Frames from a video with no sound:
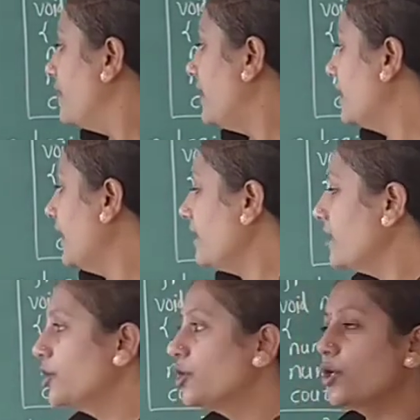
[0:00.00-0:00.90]
we
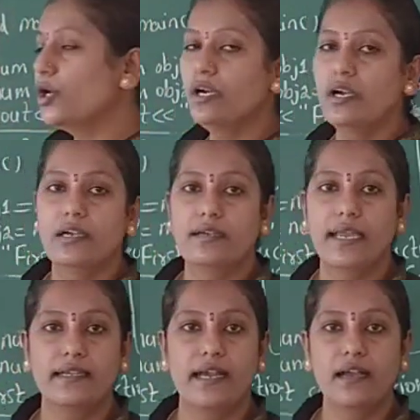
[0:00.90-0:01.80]
declare two
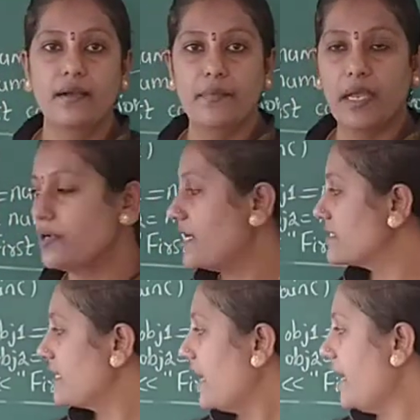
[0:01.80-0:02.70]
data
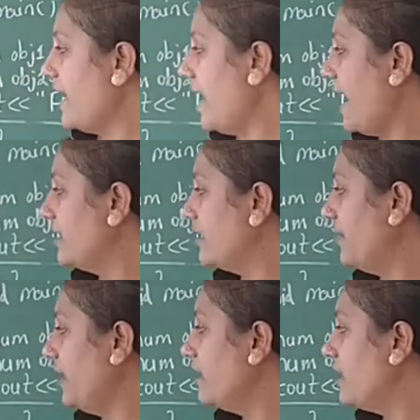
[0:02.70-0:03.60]
members A and
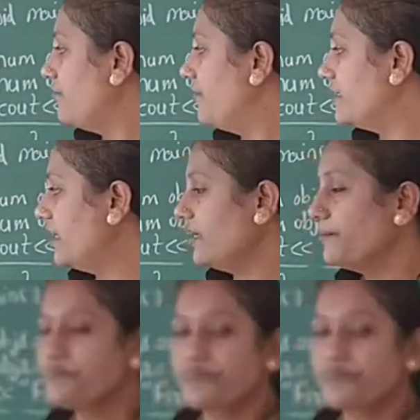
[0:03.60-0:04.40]
B with the